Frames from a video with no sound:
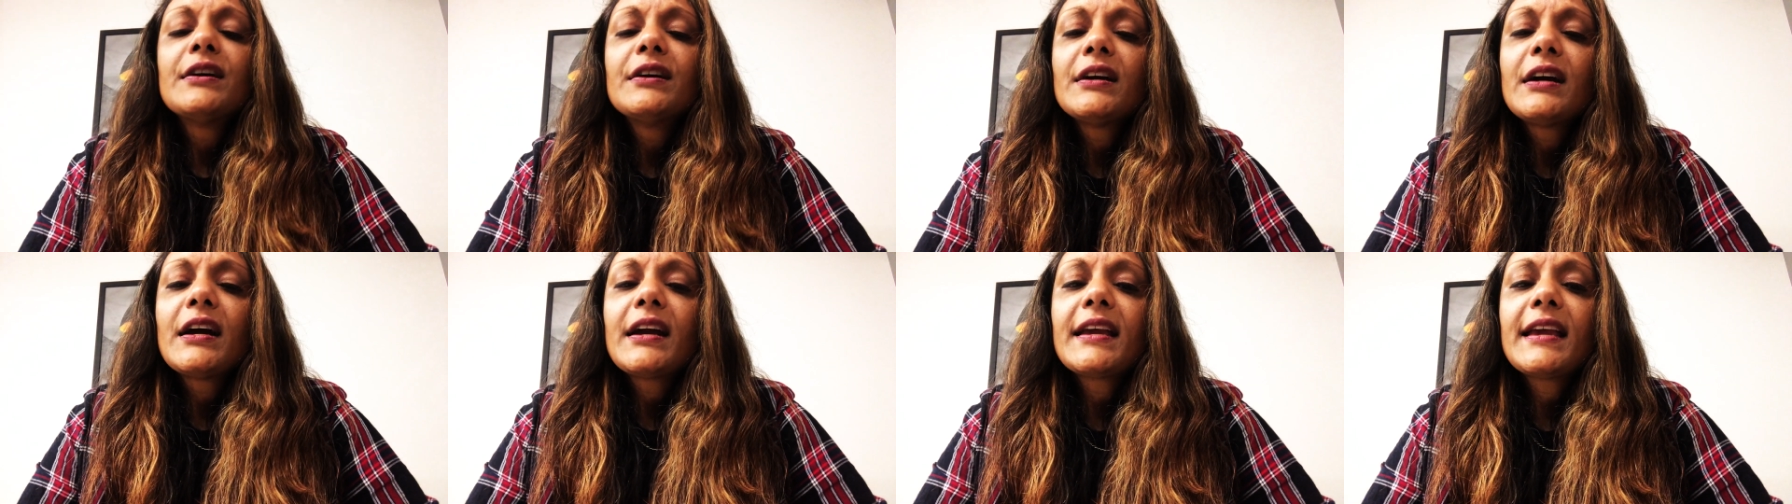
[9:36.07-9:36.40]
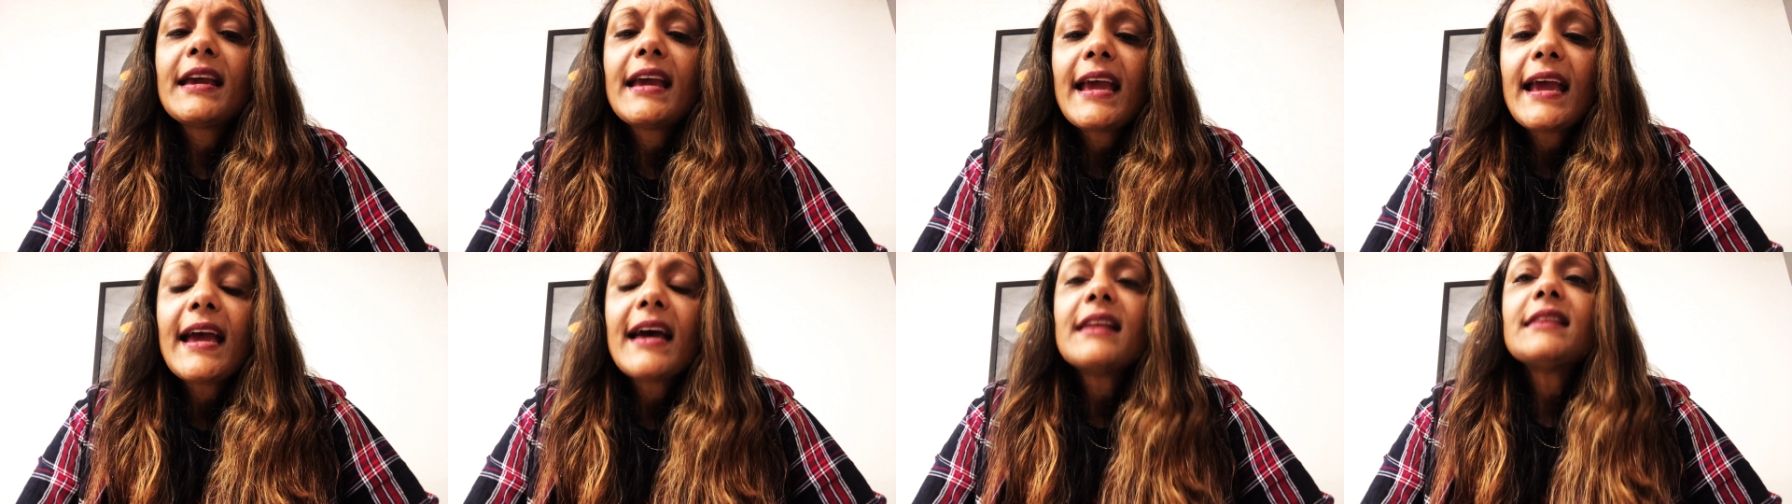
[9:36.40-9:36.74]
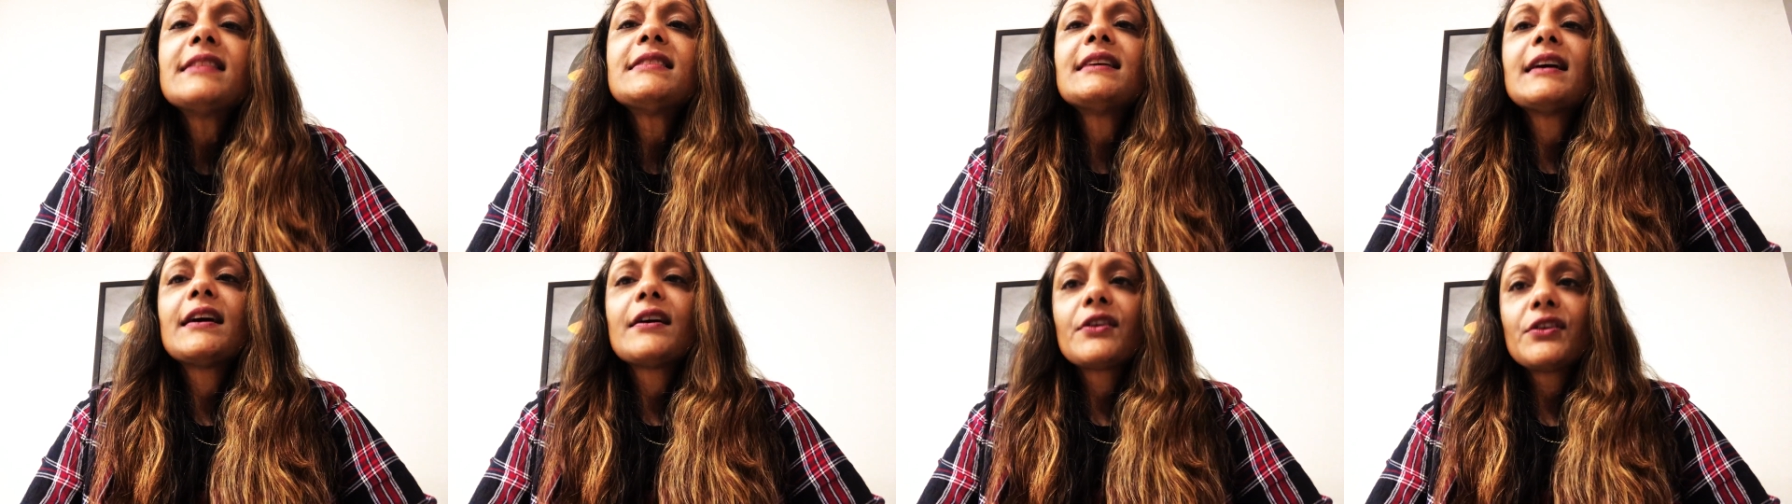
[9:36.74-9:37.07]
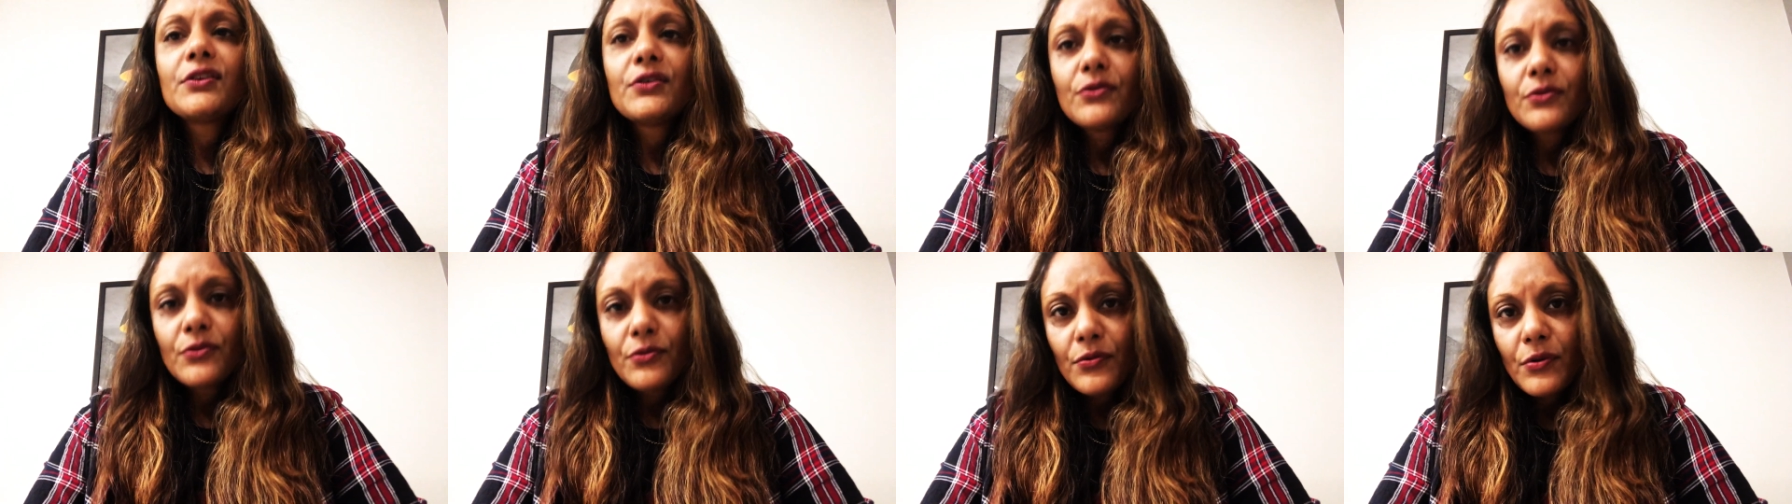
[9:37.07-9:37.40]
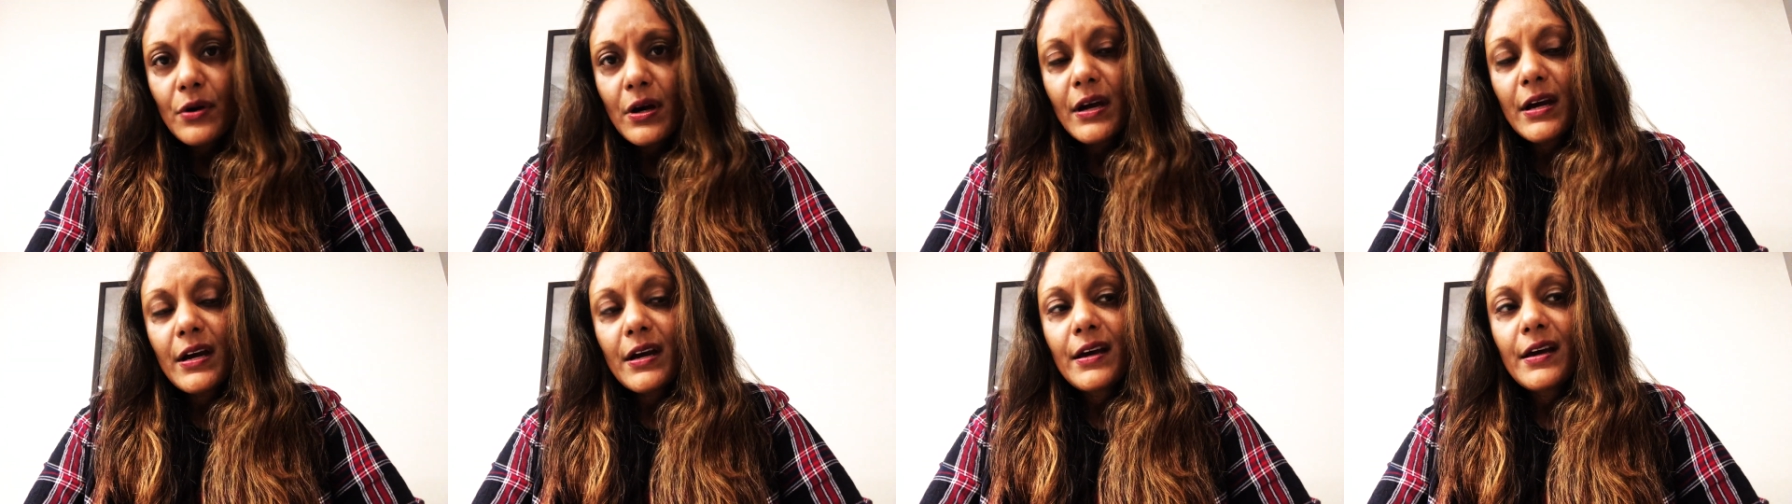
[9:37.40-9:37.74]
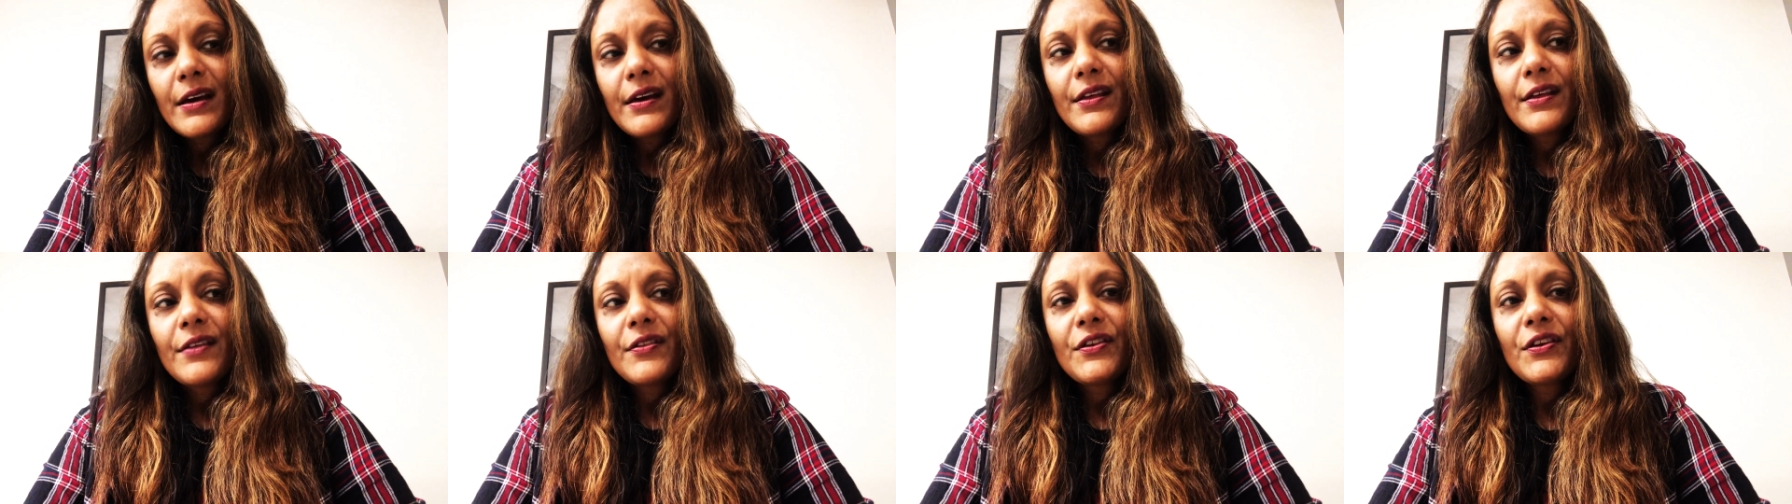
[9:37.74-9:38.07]
I can't tell you
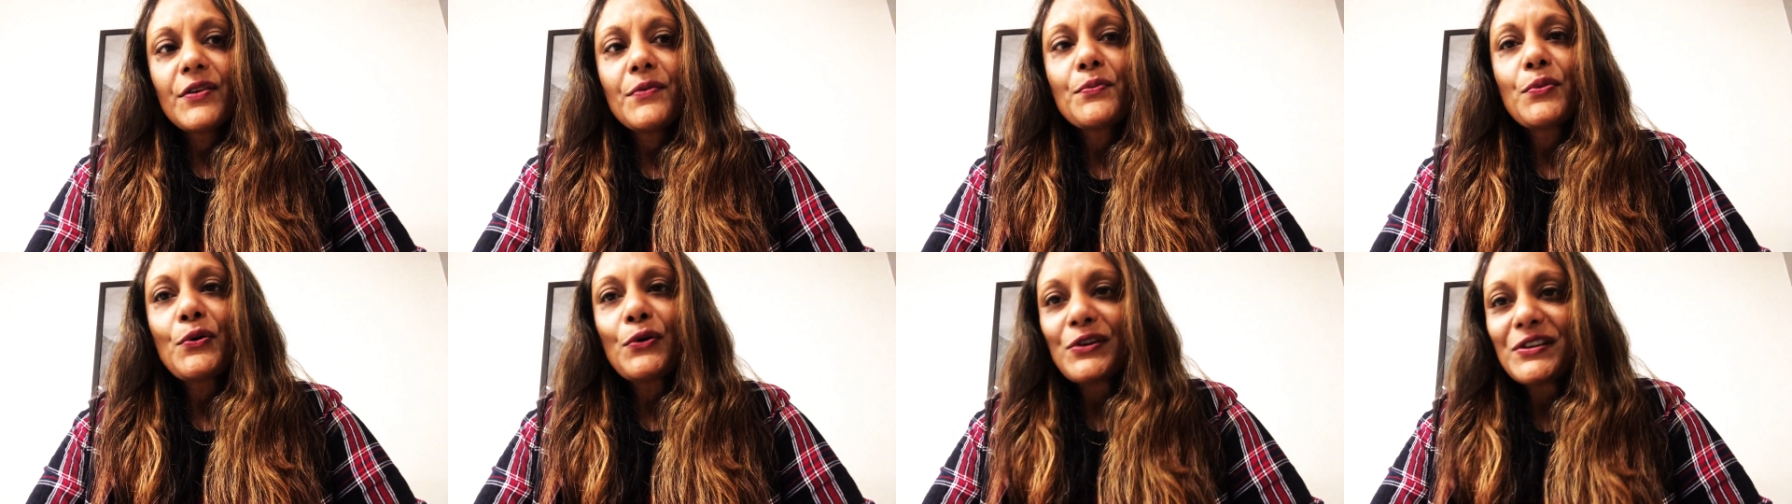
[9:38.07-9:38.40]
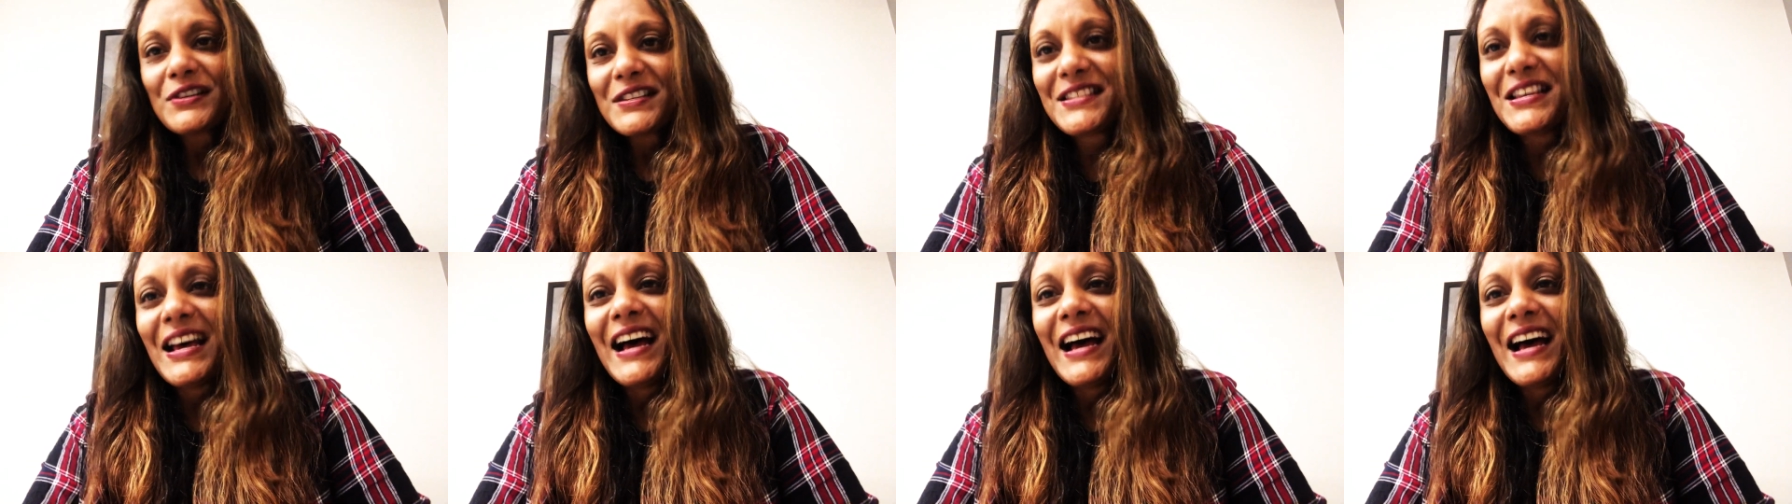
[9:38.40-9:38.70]
the importance,